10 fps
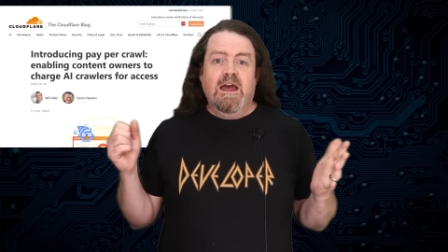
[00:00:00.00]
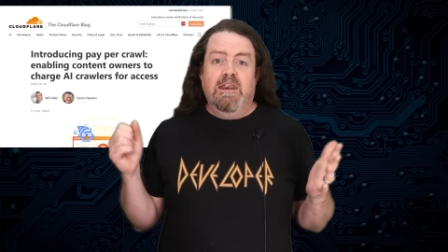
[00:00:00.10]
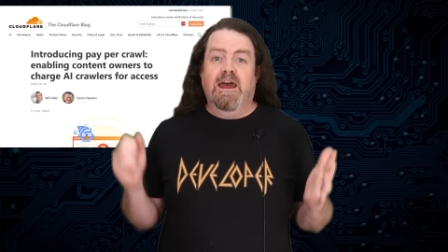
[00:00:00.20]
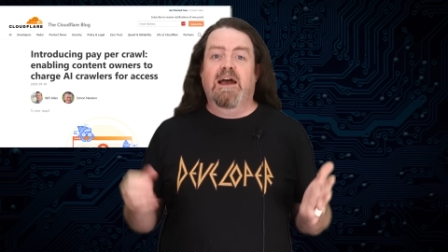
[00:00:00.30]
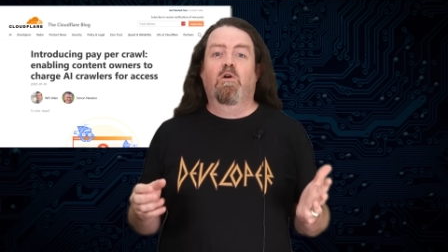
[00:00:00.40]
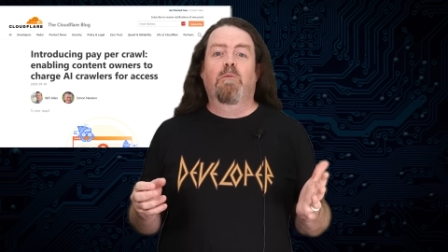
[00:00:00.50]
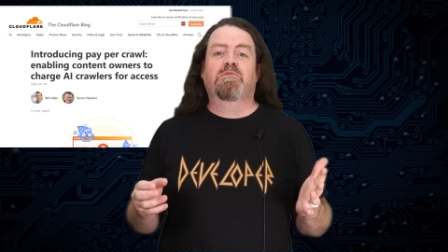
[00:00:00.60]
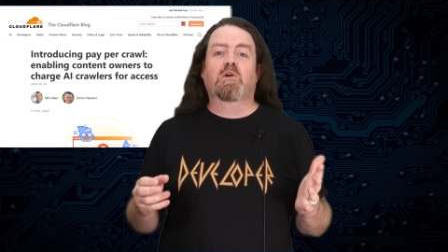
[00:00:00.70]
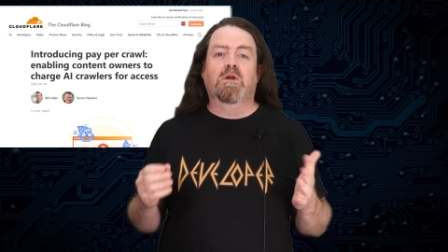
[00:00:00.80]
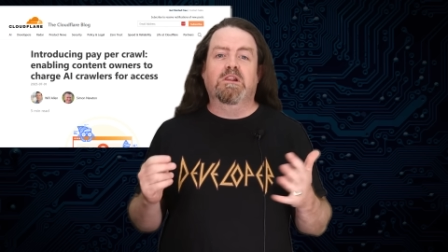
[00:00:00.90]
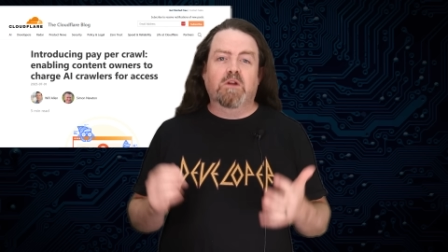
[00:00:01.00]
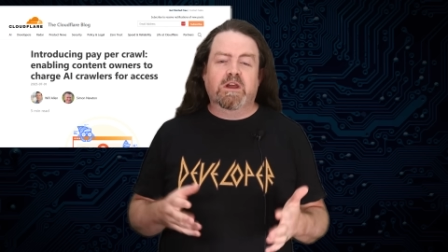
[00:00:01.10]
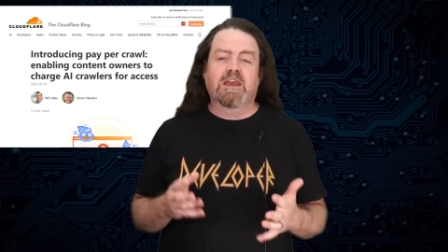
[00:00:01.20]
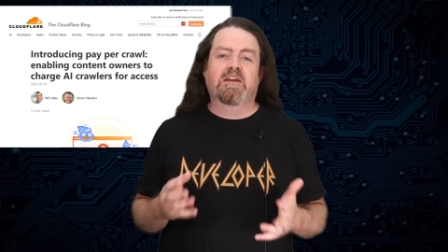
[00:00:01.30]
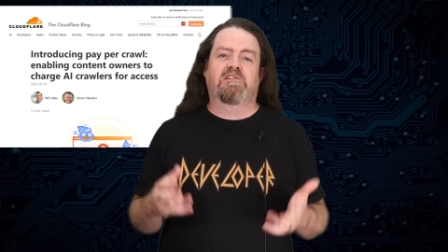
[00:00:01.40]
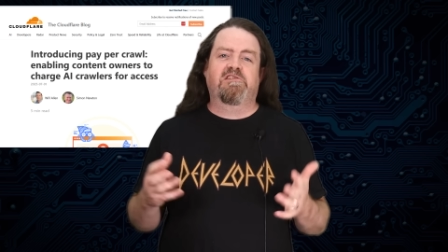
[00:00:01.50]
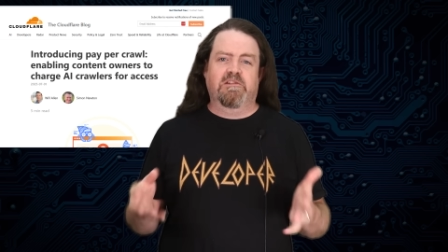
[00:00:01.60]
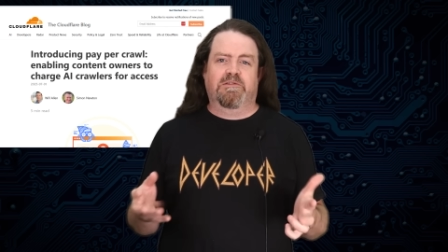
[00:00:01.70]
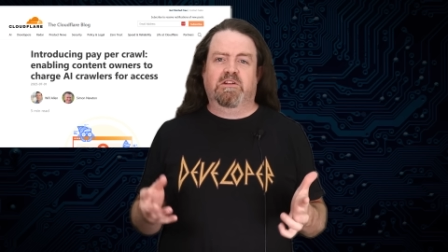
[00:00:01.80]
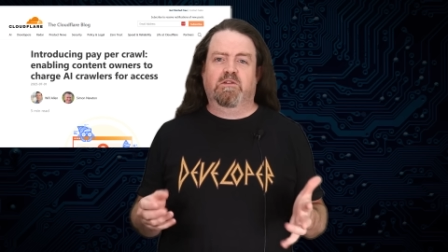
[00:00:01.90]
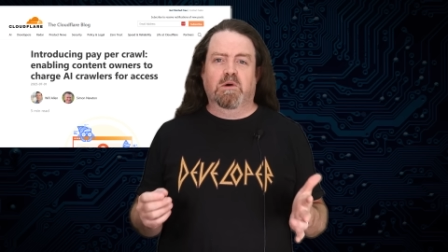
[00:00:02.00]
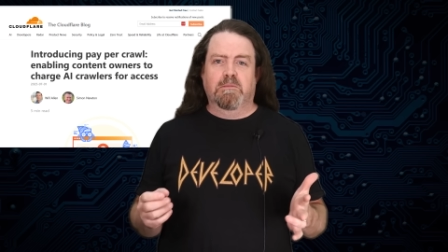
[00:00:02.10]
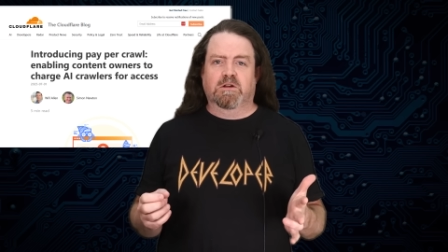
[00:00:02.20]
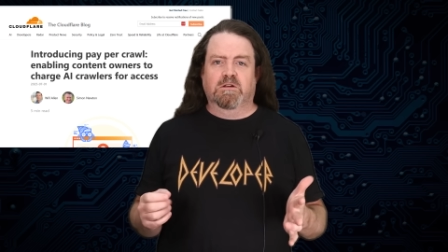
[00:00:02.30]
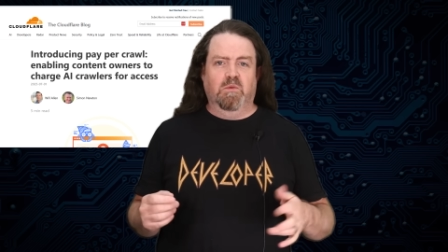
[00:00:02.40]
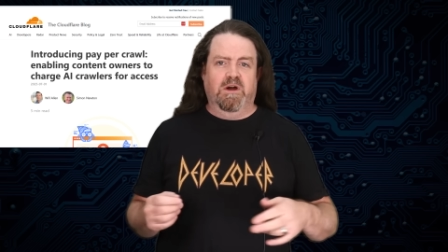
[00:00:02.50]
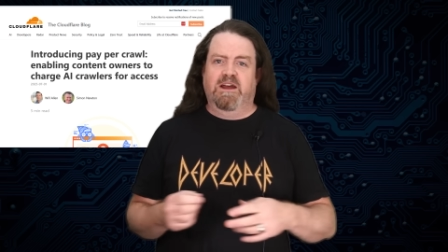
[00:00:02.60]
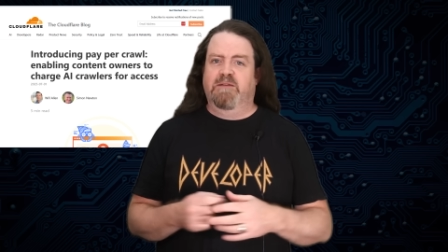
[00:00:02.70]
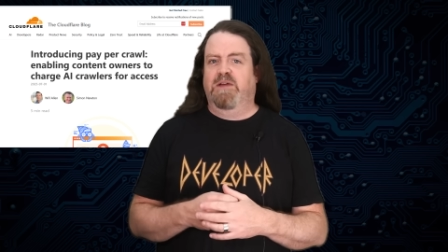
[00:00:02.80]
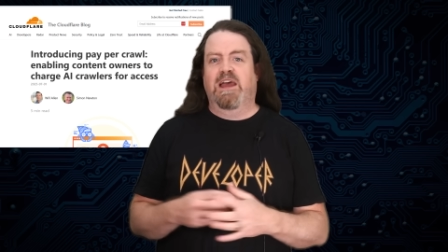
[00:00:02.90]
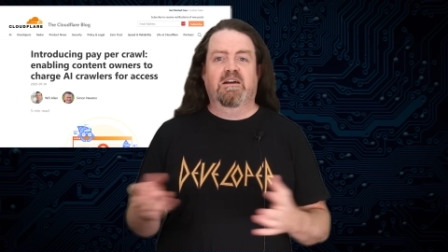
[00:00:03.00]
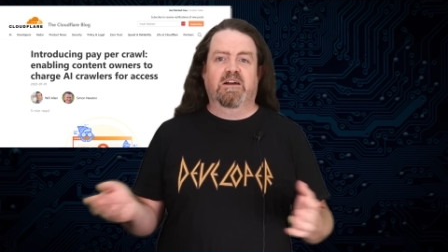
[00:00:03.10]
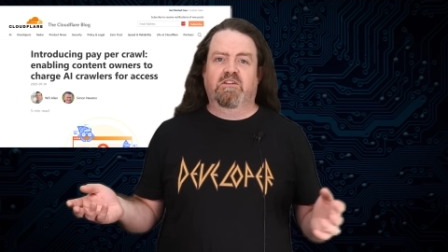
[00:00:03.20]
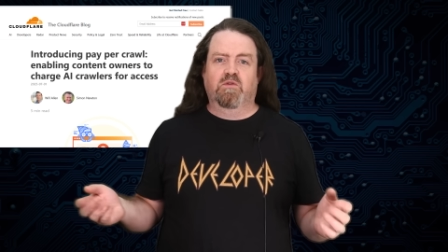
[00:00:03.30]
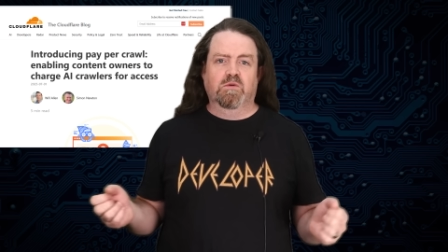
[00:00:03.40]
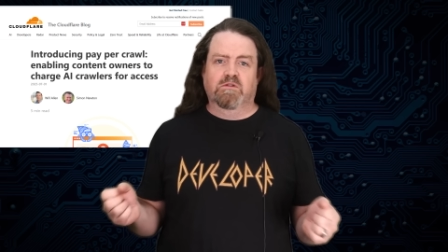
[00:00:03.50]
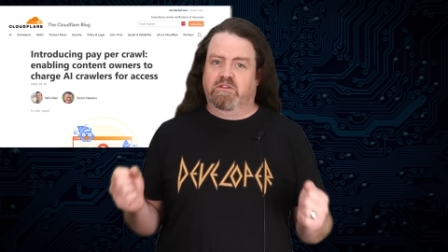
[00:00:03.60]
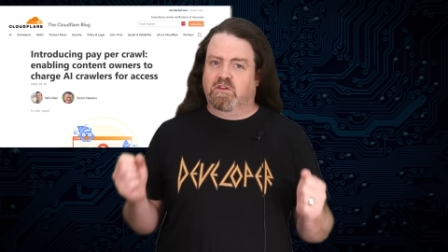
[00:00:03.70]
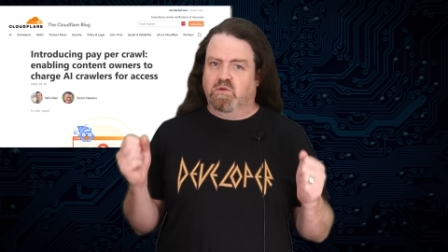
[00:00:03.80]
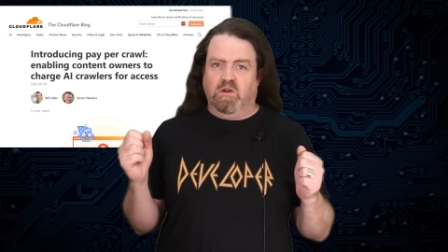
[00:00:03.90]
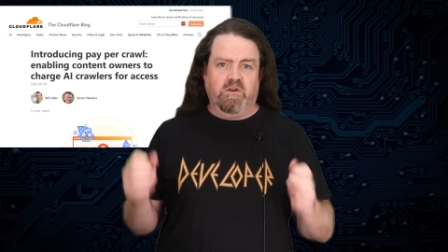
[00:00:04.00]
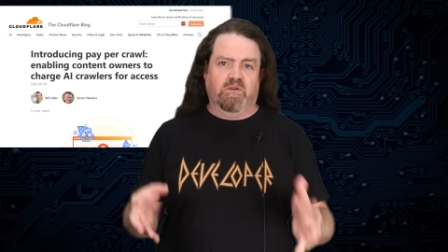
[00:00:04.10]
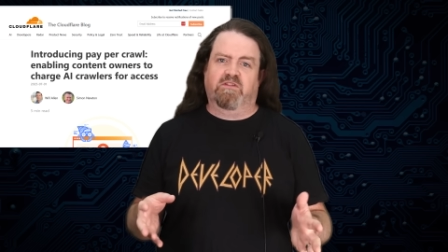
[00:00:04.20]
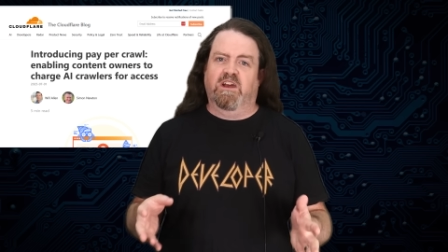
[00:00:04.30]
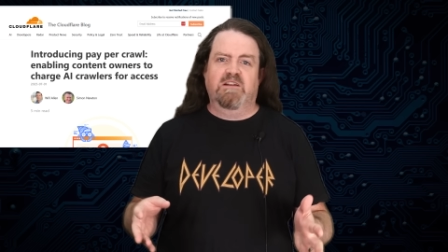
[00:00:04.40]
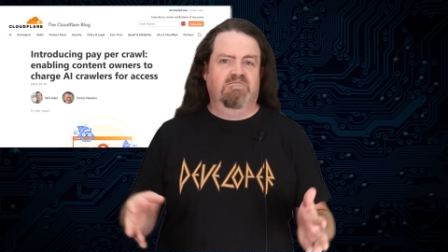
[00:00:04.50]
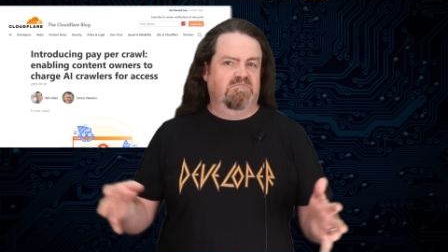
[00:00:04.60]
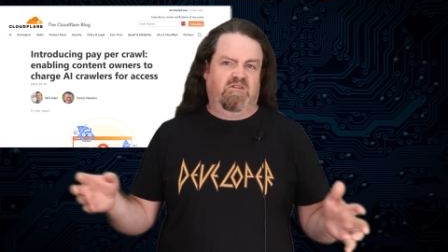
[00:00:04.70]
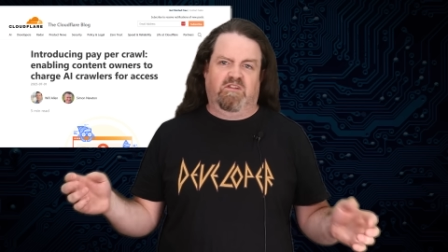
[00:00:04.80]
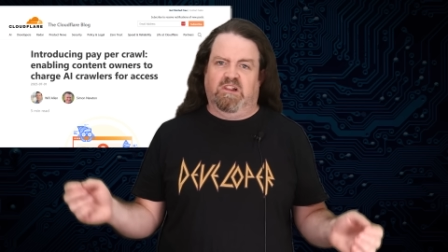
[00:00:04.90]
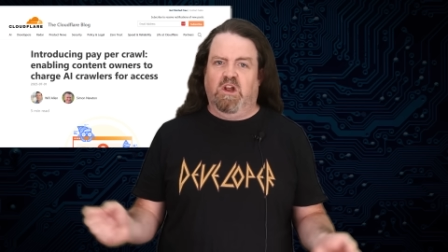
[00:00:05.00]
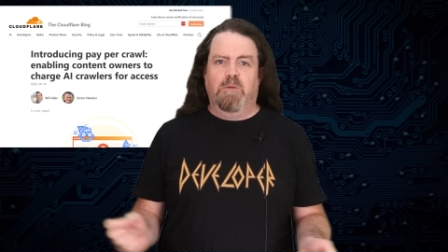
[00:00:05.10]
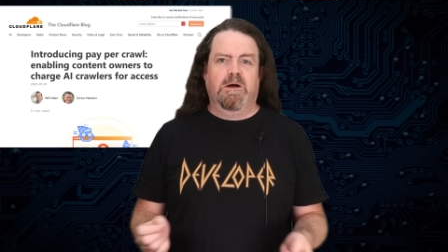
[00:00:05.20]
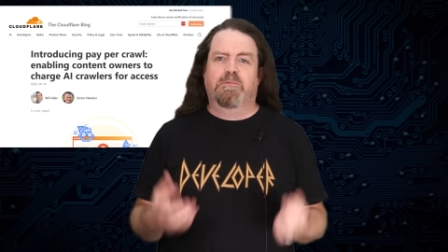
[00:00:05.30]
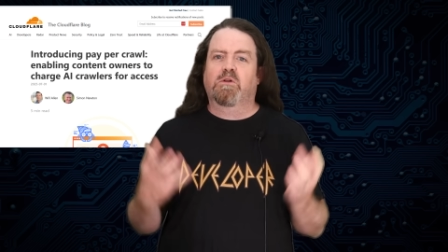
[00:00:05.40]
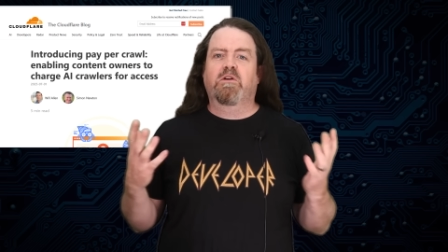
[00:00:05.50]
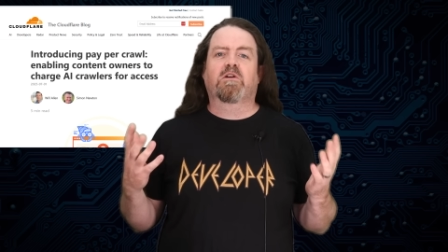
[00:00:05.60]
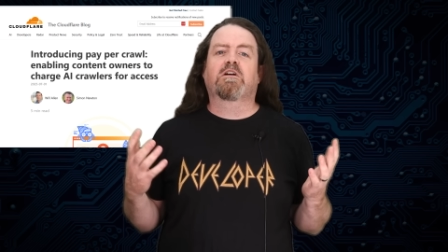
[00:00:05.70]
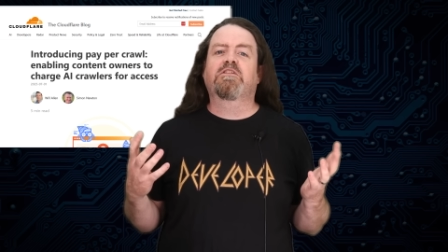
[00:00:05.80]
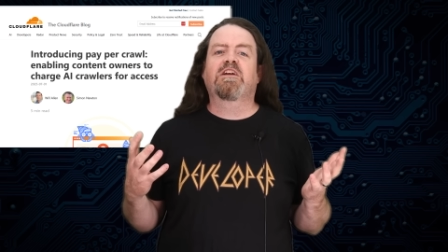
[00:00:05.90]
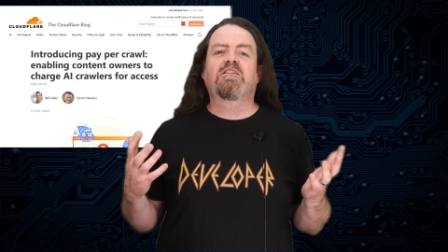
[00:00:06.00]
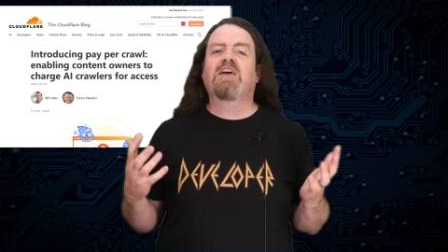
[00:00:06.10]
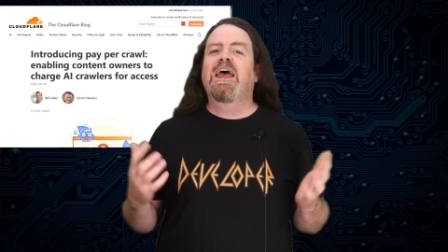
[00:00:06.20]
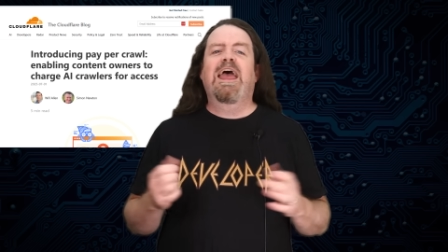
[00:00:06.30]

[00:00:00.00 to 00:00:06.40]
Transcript: Now, we're looking at a shift to a model where AI tools crawl your site, slurp up all your content,